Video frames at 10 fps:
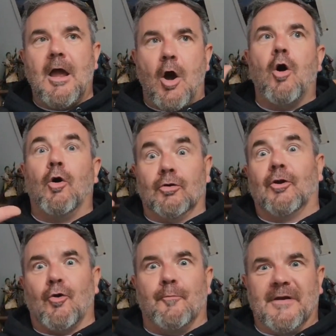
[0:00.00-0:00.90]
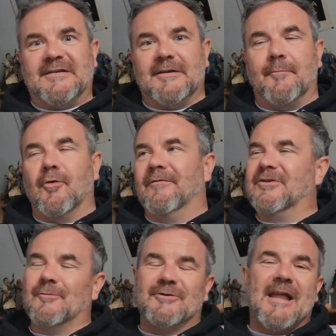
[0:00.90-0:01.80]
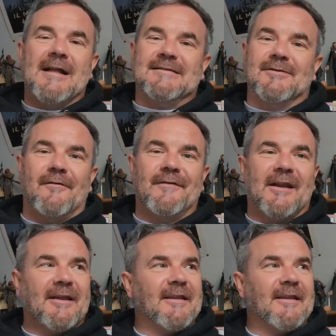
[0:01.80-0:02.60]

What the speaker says: All the good bits of the movie. So it started off in the